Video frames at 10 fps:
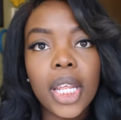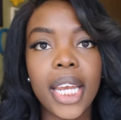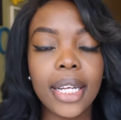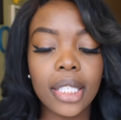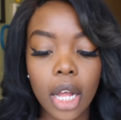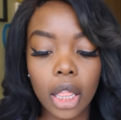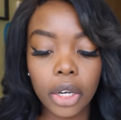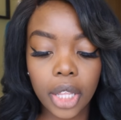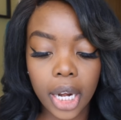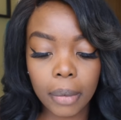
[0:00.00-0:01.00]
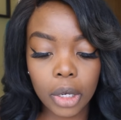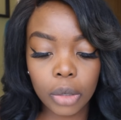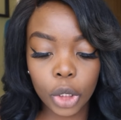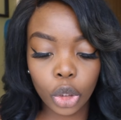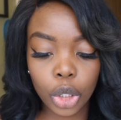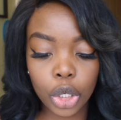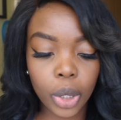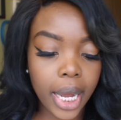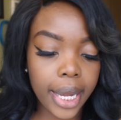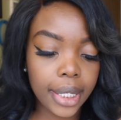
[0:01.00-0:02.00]
the next color that I'm going to be showing you
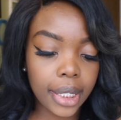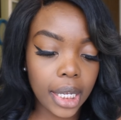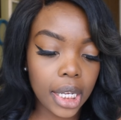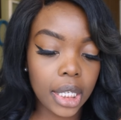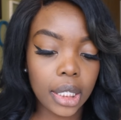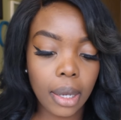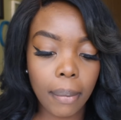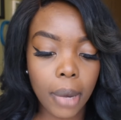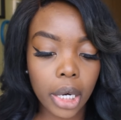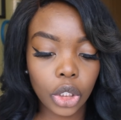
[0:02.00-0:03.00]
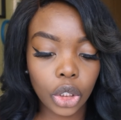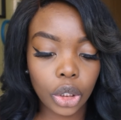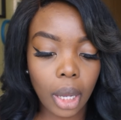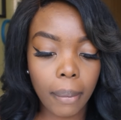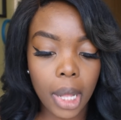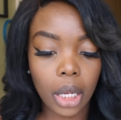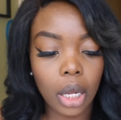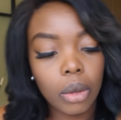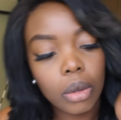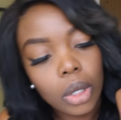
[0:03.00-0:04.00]
guys is
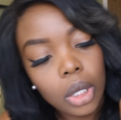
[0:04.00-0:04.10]
Marshmallow.